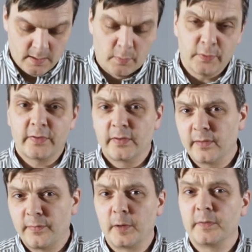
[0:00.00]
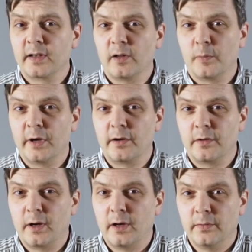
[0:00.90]
Most farms in Colombia are
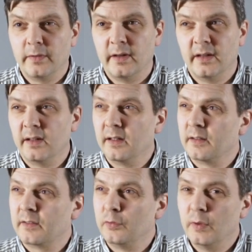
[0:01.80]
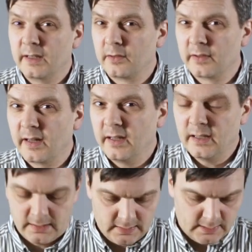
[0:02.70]
around 2 hectares, I
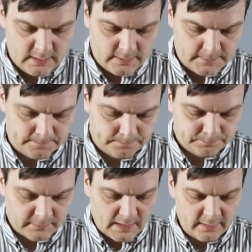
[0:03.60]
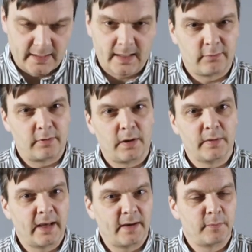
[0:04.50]
think, and they have around
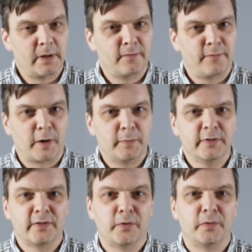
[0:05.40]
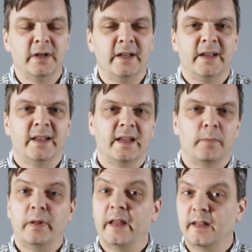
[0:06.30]
500,000 farmers, so they
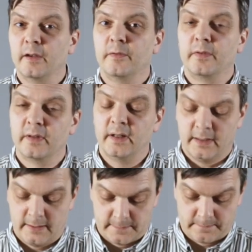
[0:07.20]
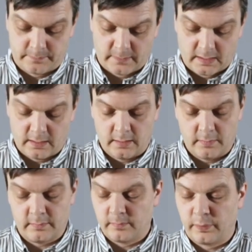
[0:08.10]
have plenty of
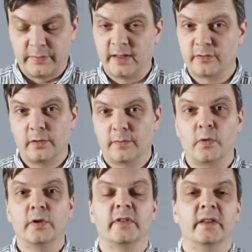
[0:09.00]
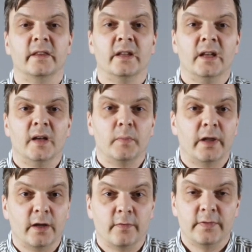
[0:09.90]
potential, of course, and
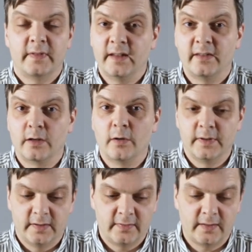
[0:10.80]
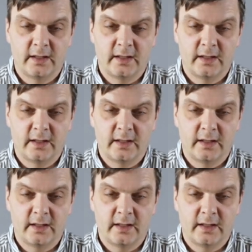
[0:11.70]
plenty of tasty coffees.